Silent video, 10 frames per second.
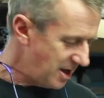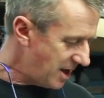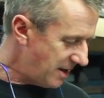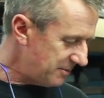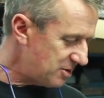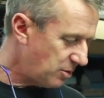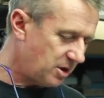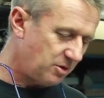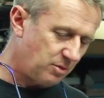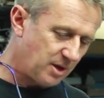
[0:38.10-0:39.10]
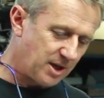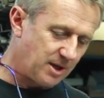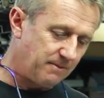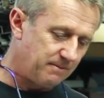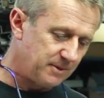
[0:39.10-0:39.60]
Just wanted
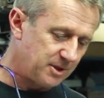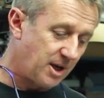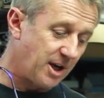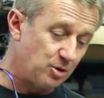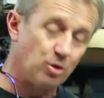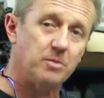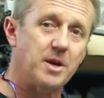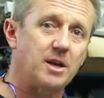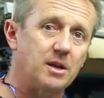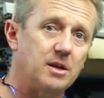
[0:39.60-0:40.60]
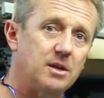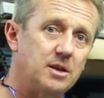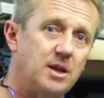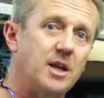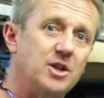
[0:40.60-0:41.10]
to today talk about
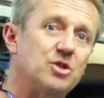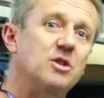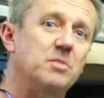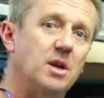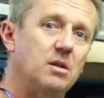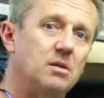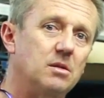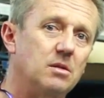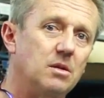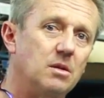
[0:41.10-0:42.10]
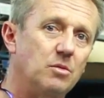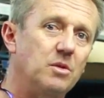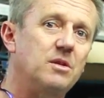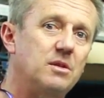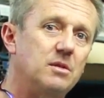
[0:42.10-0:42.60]
cutting sheet metal
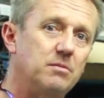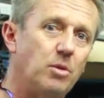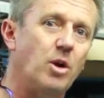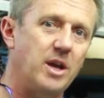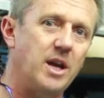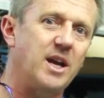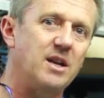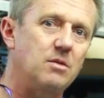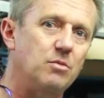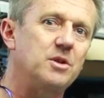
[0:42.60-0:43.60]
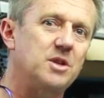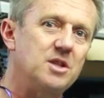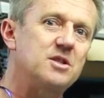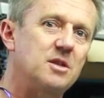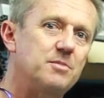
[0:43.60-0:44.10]
by hand with
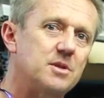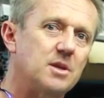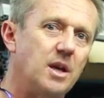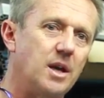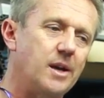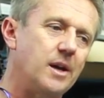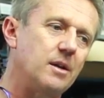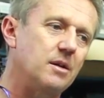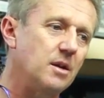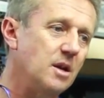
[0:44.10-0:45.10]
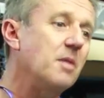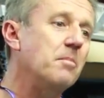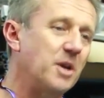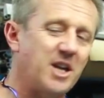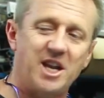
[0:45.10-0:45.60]
tin snips and
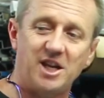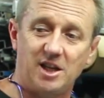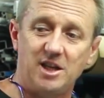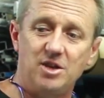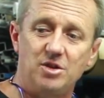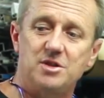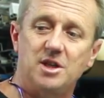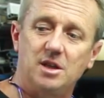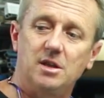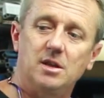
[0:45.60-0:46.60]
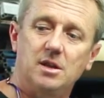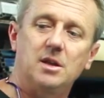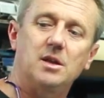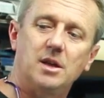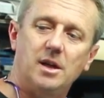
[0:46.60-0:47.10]
mechanically using
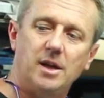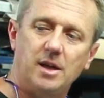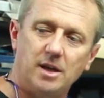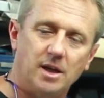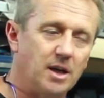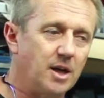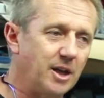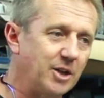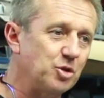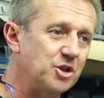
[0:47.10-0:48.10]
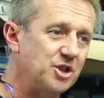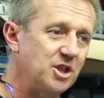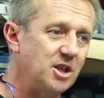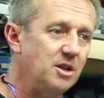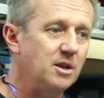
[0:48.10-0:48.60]
a electric
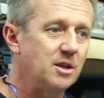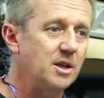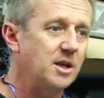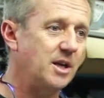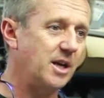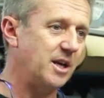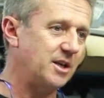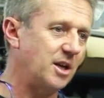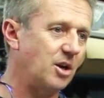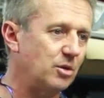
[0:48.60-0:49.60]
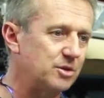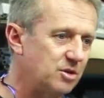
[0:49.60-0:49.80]
shear and an old